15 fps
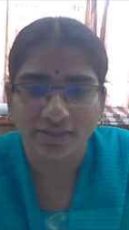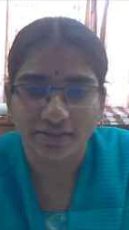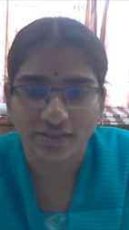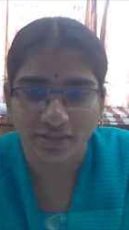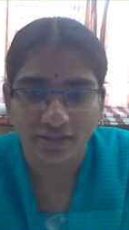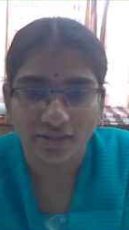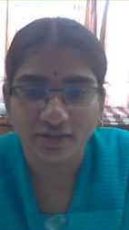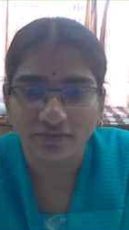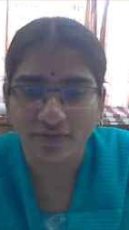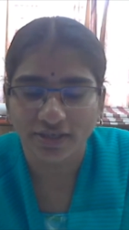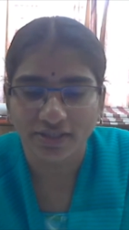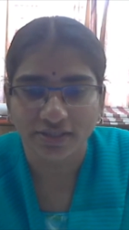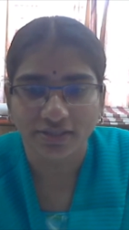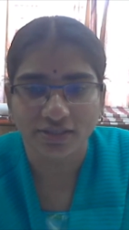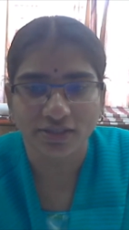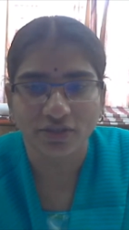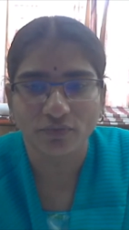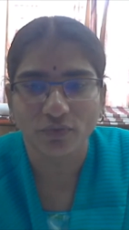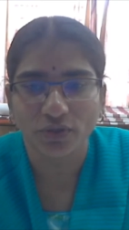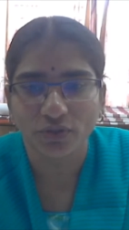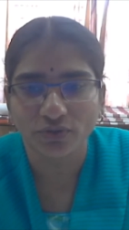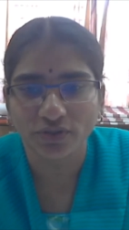Third one is
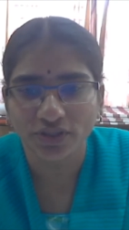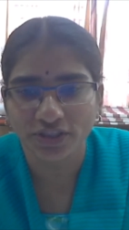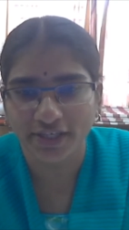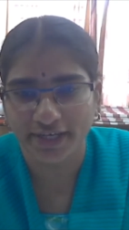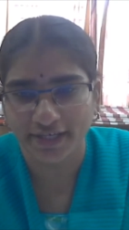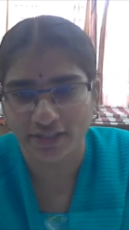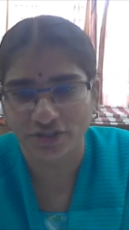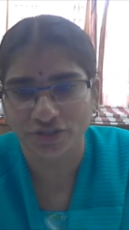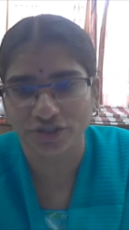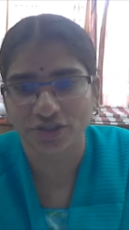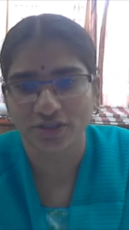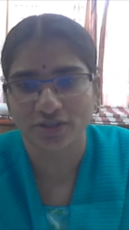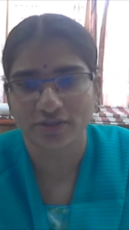C-O-U-G-H.